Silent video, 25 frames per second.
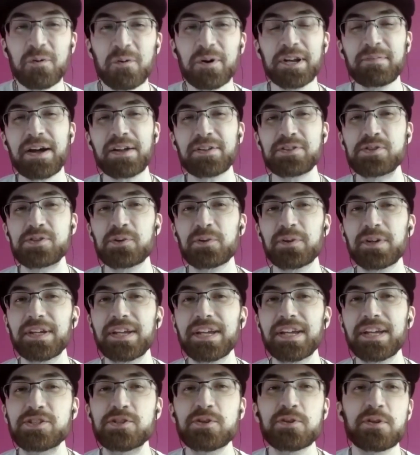about touring
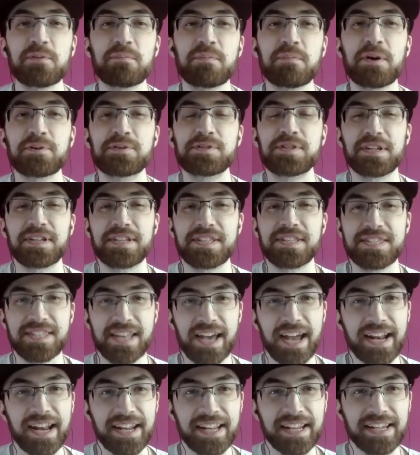gets you the most
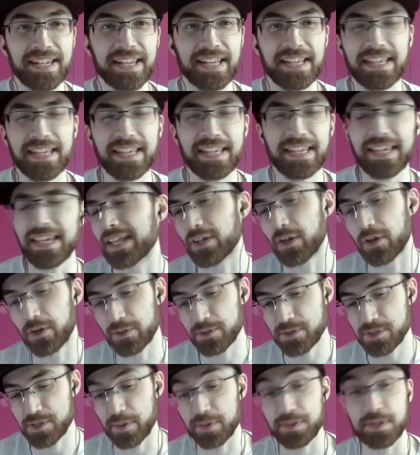excited, Niki? And
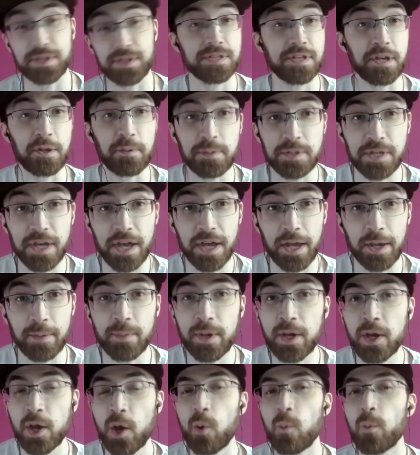also at the same
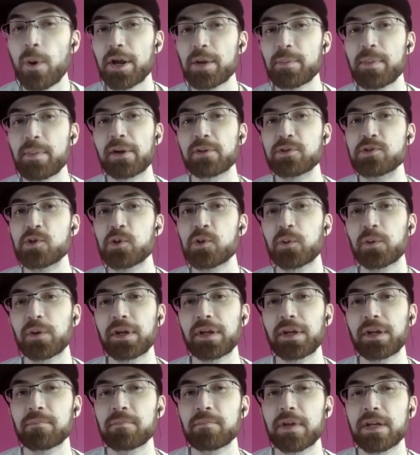time, what about
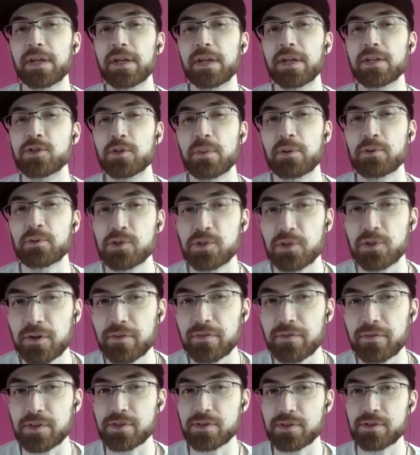touring gets you the most
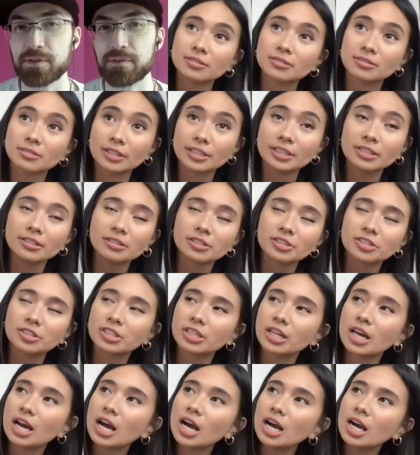nervous? Great question.
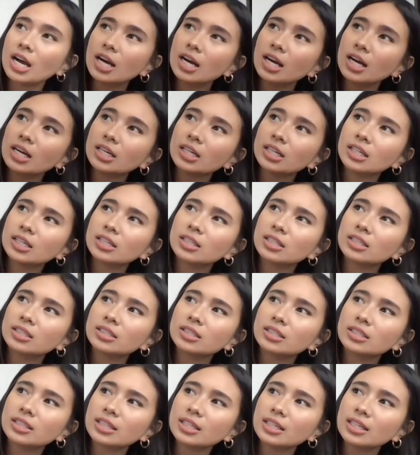
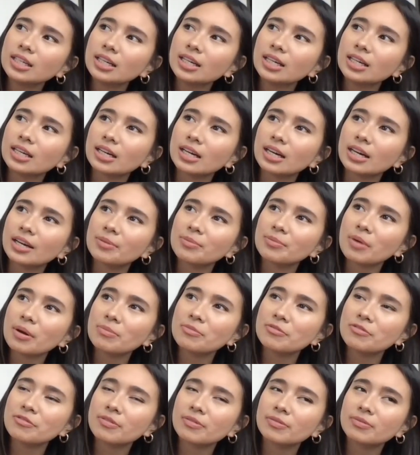Yeah,
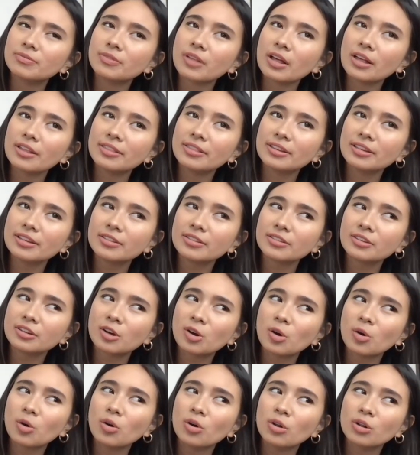I think the
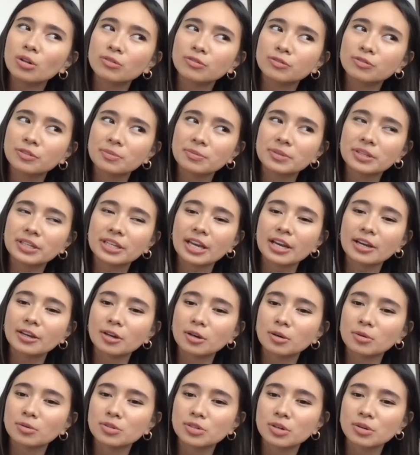goal from the get
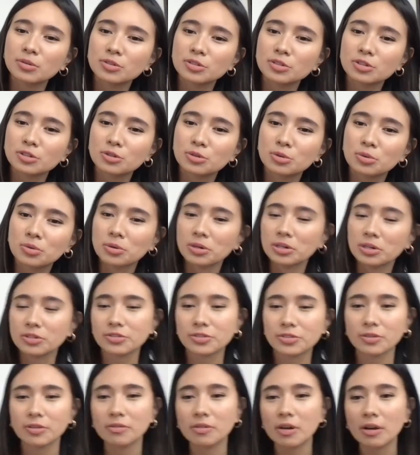go is always to tour.
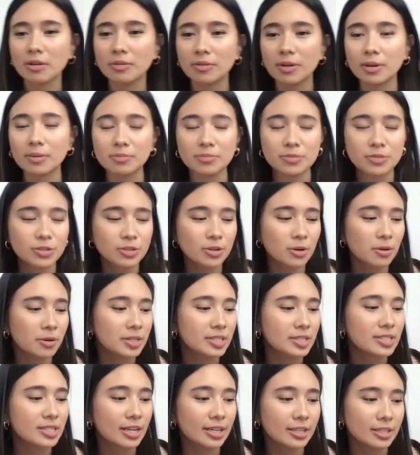So I'm so
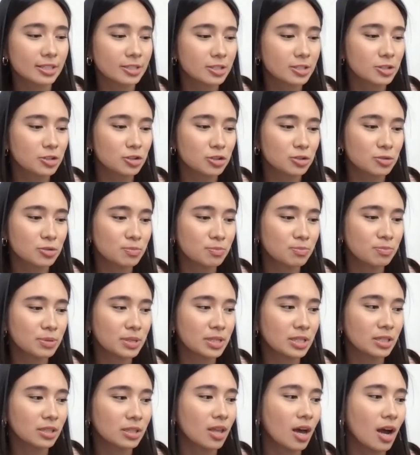excited to just
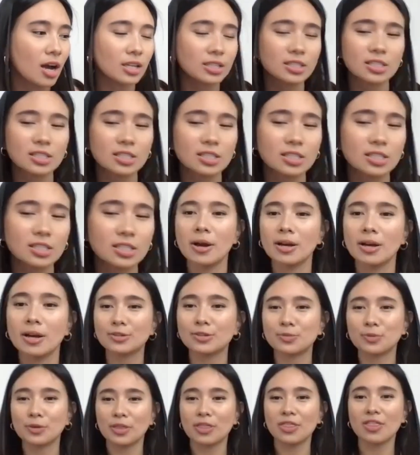be locked in a
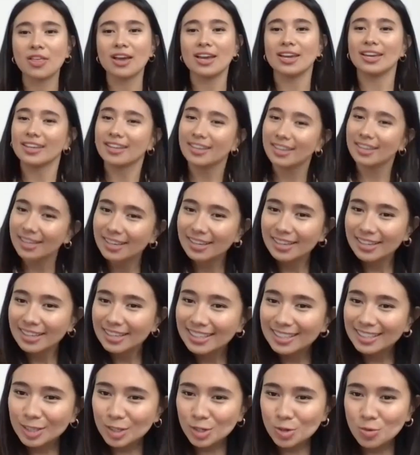bus with like
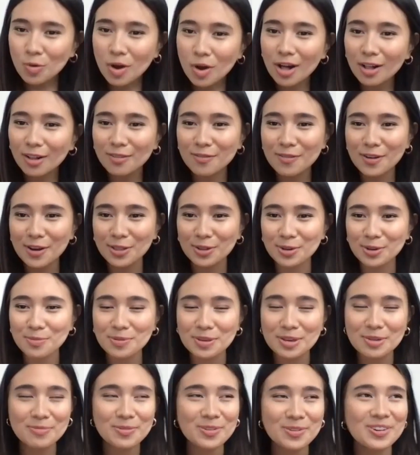12 other
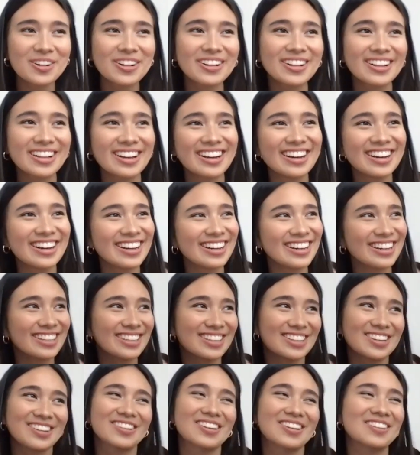people.
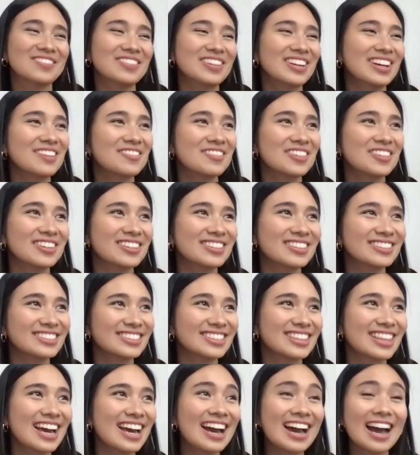No, I'm
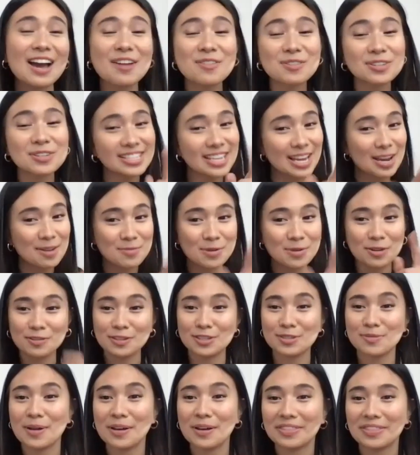that I would say I'm
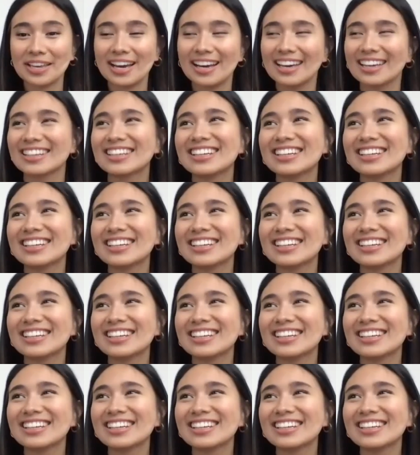nervous about that.